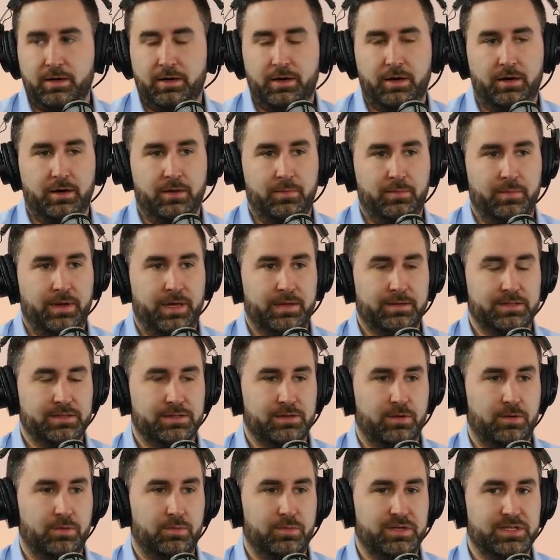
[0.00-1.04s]
Um, okay. And
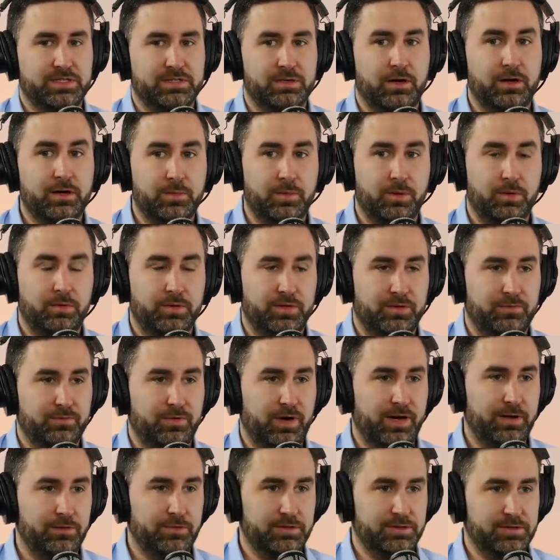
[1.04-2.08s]
so we started pulling
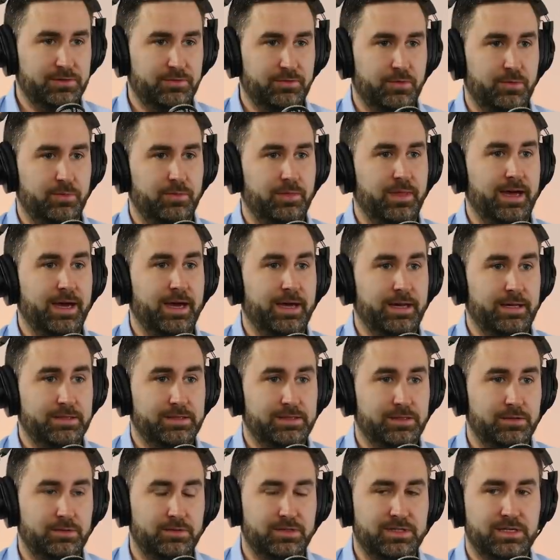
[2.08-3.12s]
vitals from
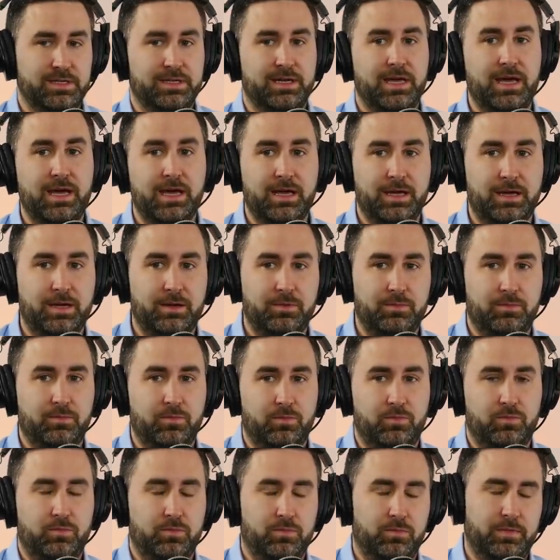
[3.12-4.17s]
that. So today,
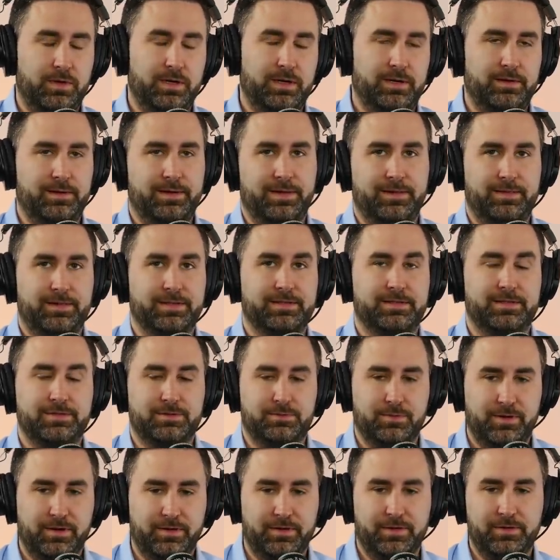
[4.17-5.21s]
and this
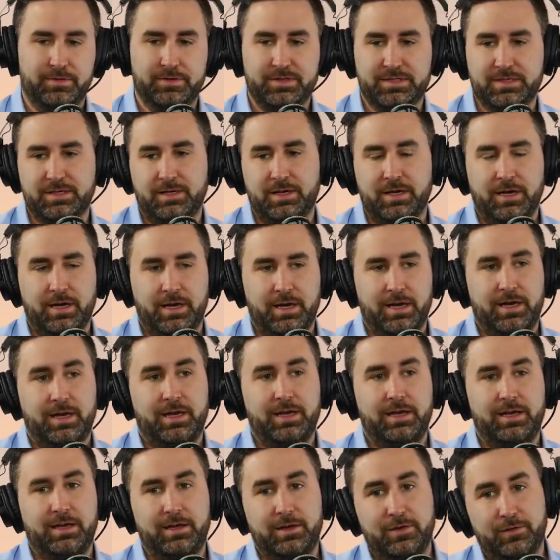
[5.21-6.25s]
is one of those
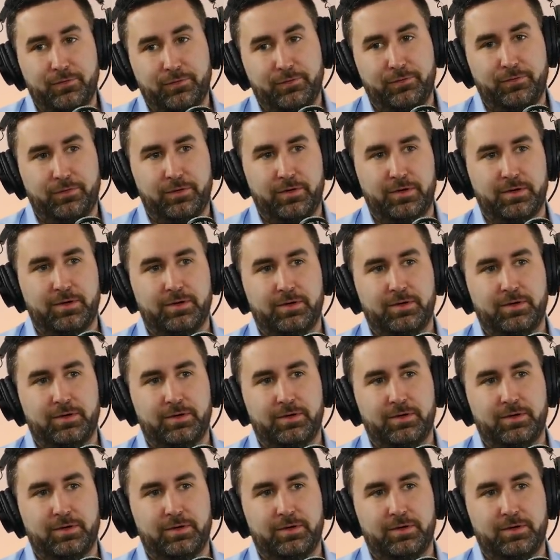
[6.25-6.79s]
if